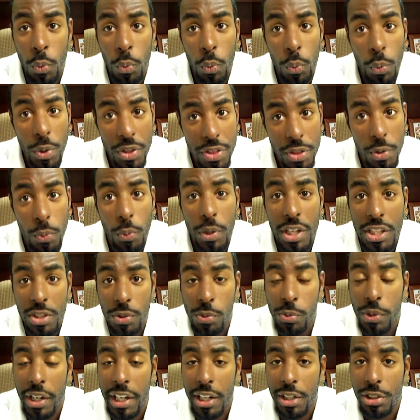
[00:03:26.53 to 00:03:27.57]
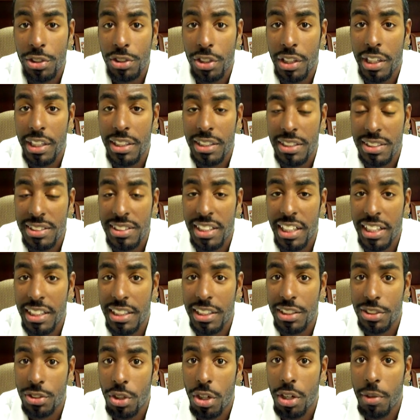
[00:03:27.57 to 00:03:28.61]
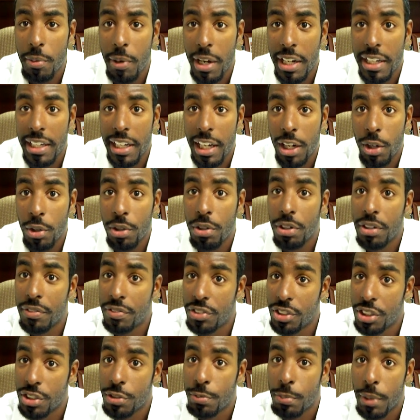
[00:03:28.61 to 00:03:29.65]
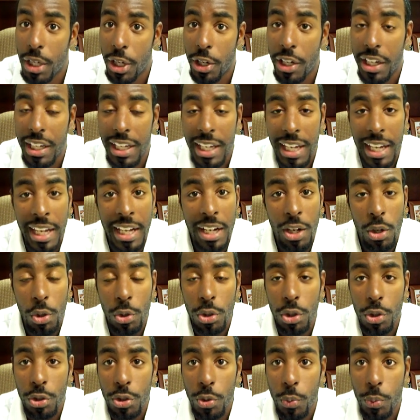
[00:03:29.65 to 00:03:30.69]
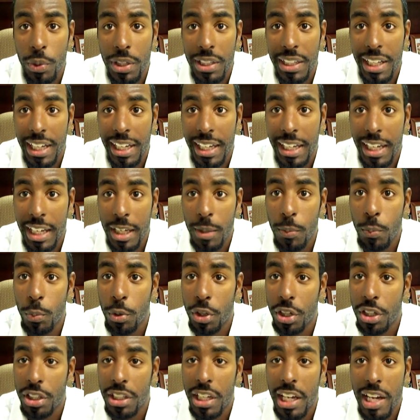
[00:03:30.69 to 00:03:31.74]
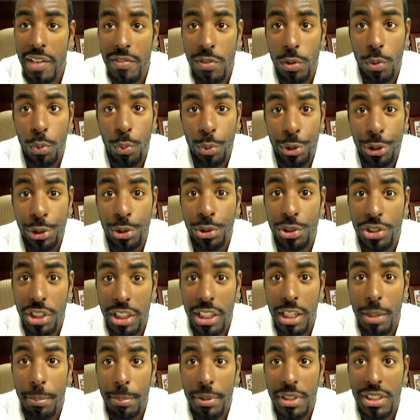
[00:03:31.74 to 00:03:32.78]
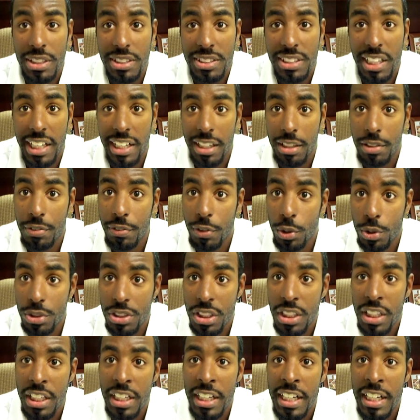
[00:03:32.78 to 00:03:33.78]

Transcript: With the way the records are and the standings are right now, if Just Married can't hold on to win that game, we're going to have a real shakeup in the standings, folks.